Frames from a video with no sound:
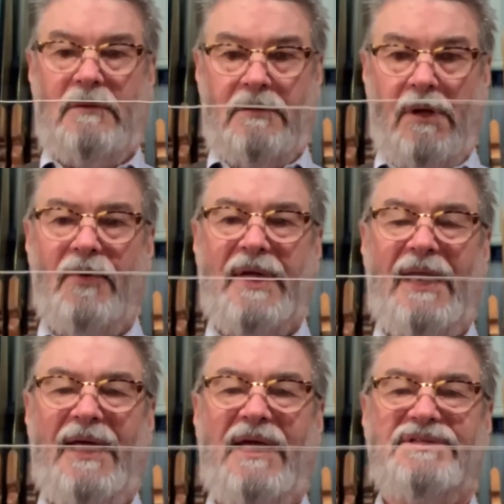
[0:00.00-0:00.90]
Okay,
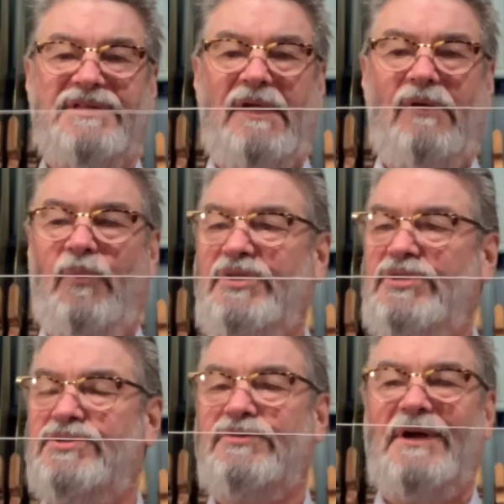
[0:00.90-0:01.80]
like I said, when you
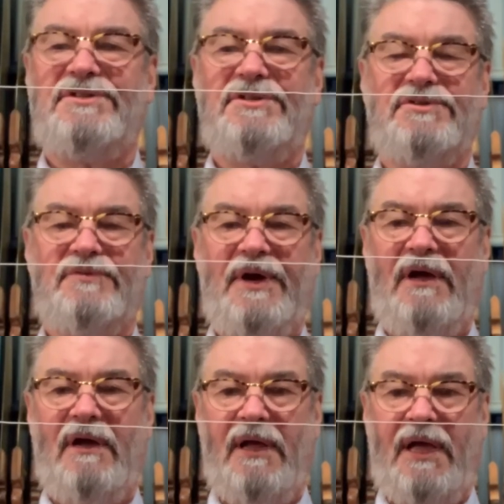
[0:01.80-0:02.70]
stretch the
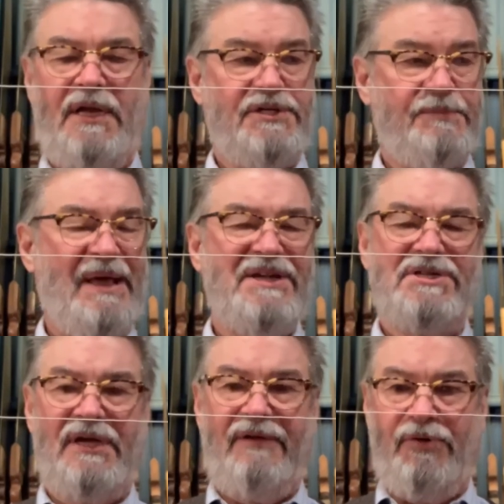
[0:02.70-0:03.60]
string, and
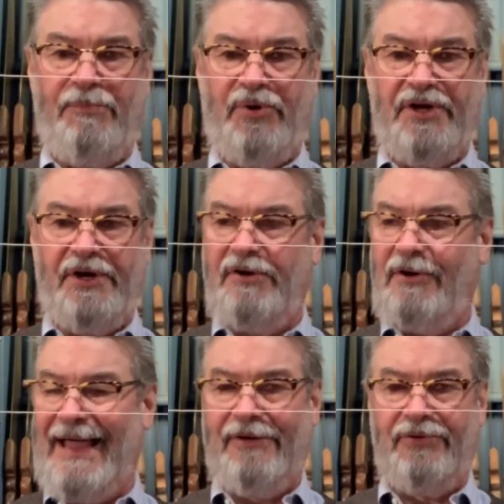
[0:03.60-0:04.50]
especially if you put it under
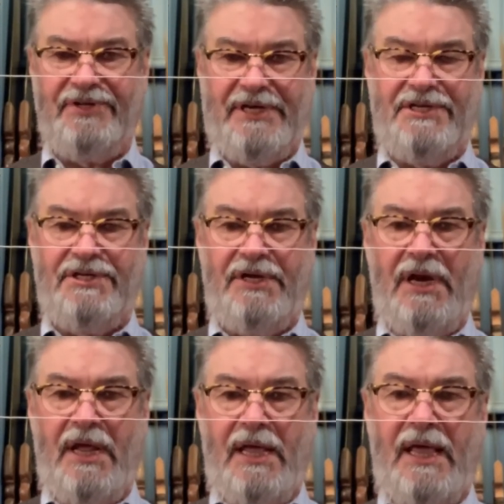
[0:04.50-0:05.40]
lateral tension,
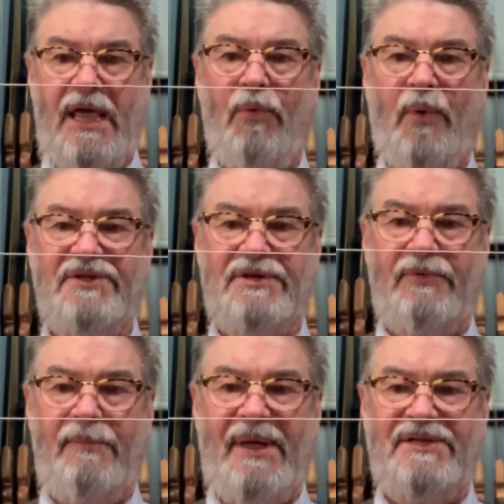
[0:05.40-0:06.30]
it wants to
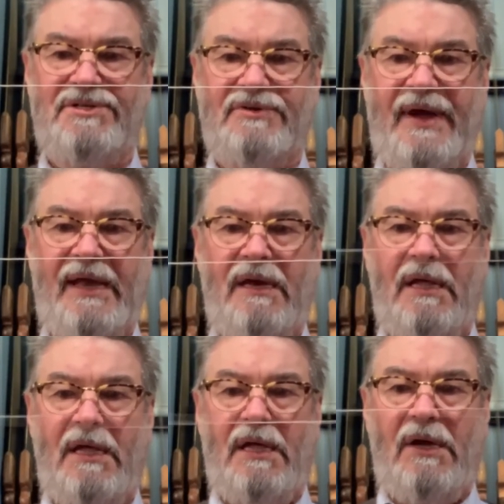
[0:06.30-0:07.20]
remain straight.
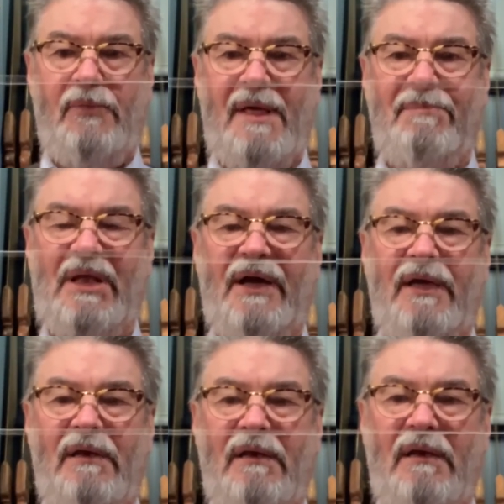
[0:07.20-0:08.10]
When I pluck
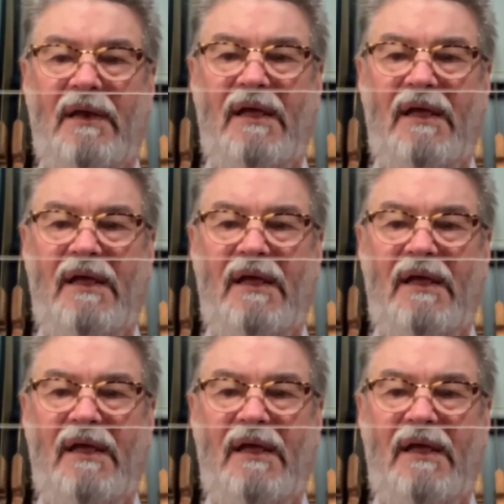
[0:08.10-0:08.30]
it, it